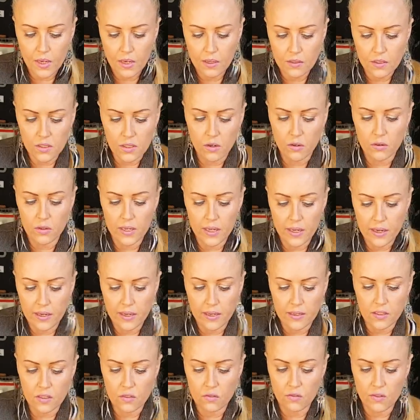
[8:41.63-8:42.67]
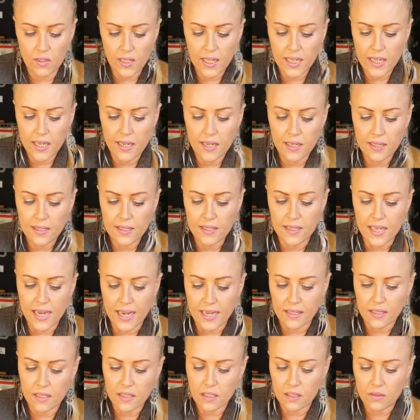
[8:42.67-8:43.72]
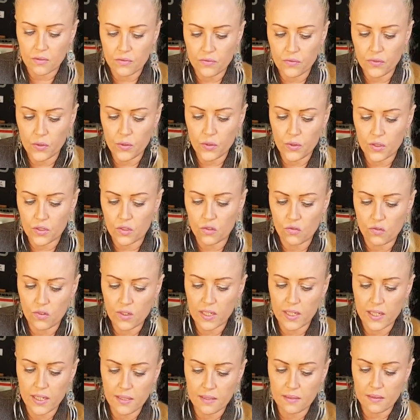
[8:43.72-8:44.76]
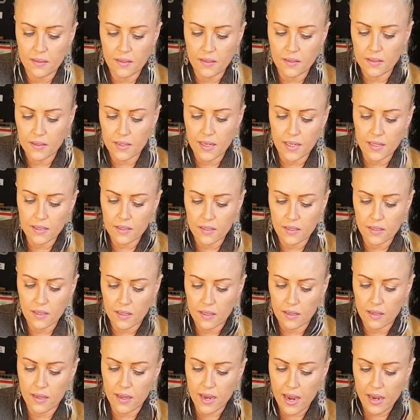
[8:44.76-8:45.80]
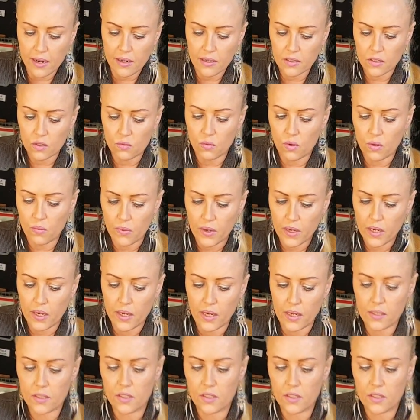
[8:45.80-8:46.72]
So it's really condensed. The food is really condensed, and that is what we need.